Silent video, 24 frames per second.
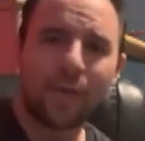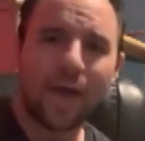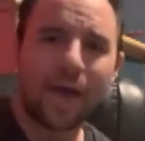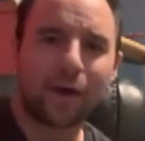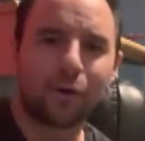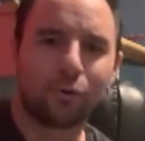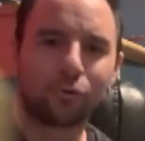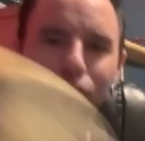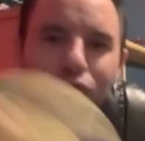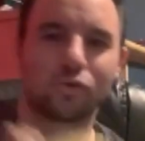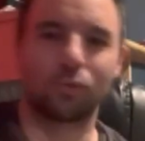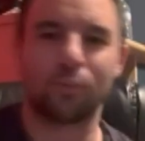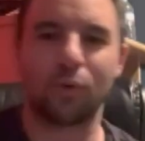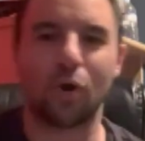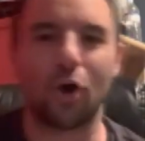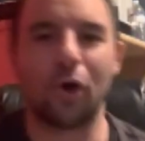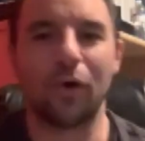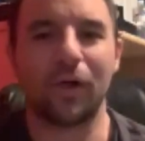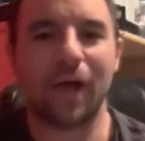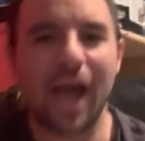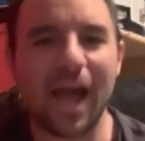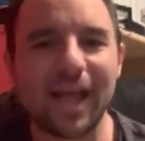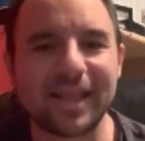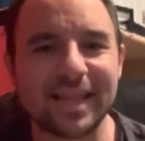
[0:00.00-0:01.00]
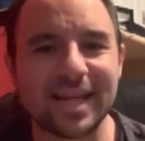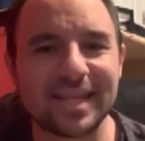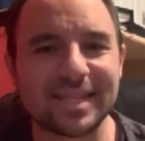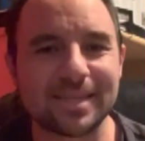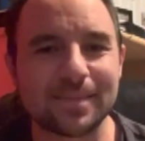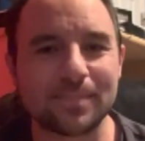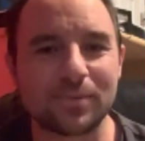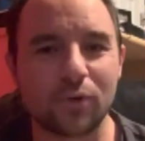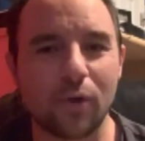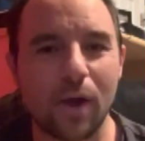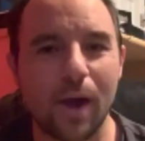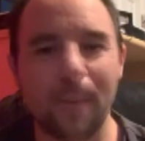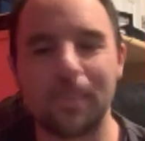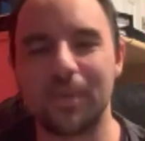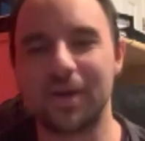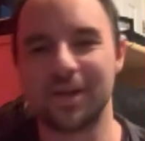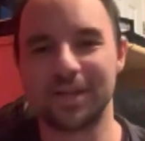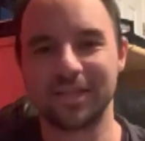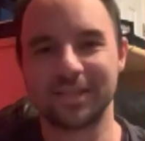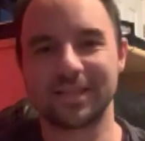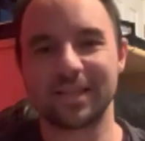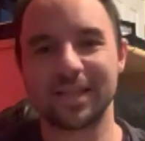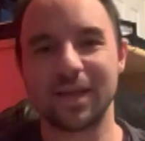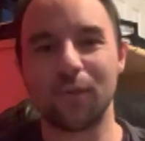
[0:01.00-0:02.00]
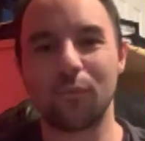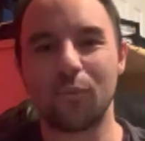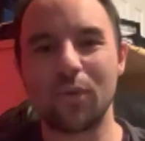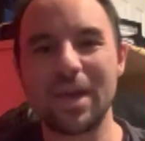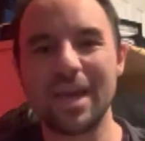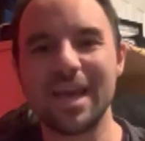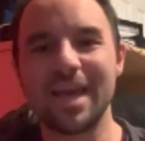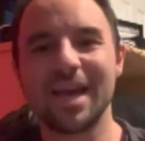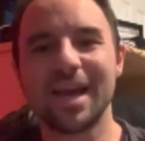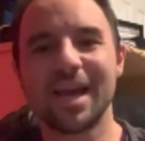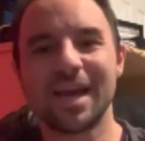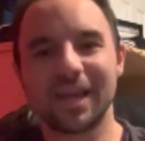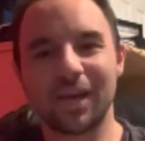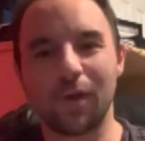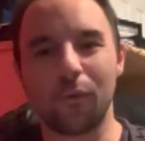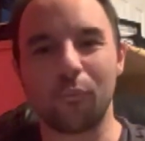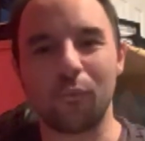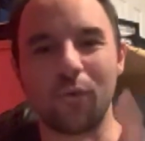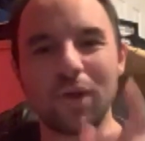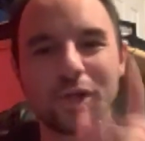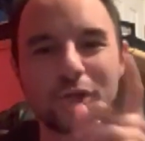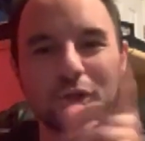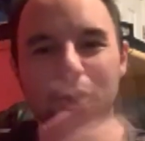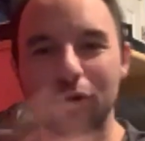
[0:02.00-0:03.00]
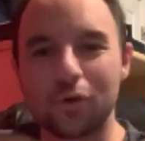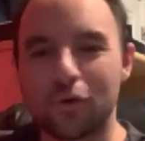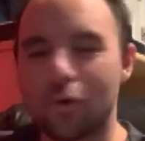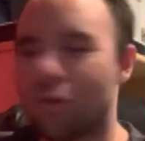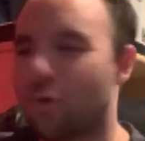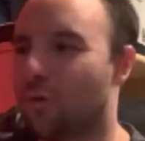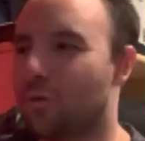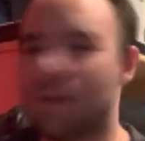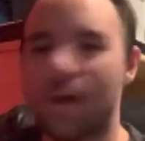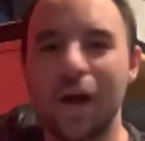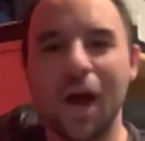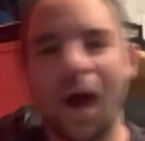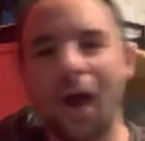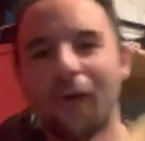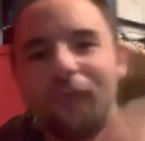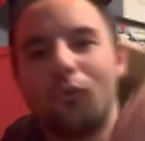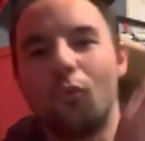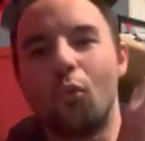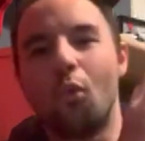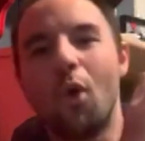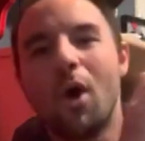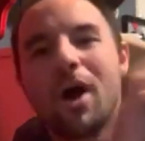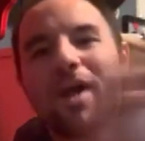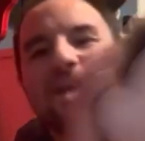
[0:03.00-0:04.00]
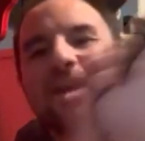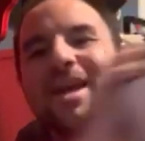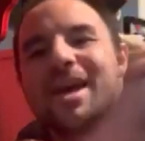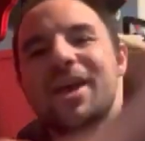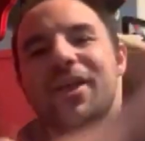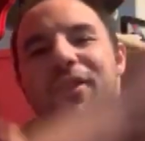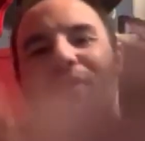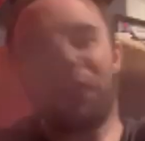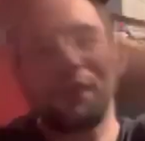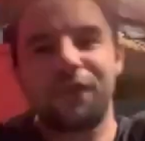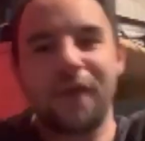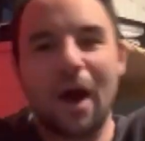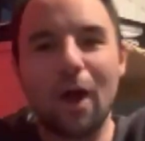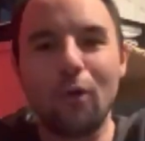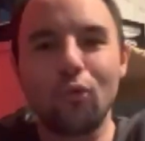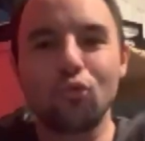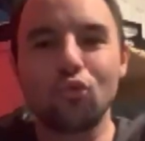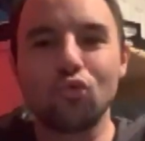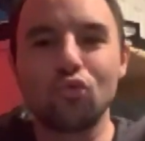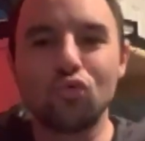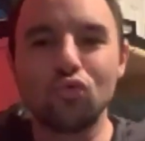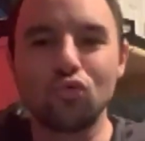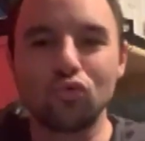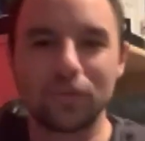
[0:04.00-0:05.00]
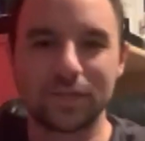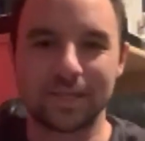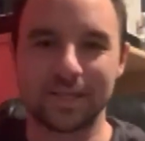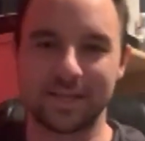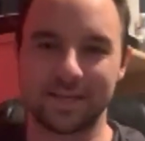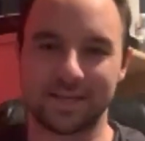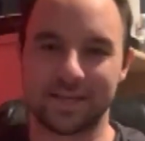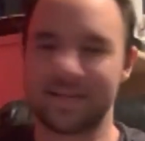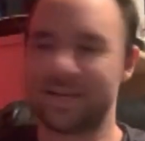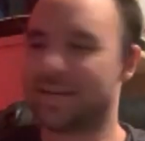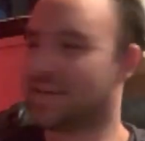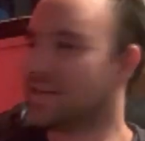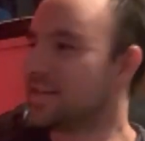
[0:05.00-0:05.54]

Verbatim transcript: that Ultra Ball at that subscribe button so that we can reach our goal of 1,000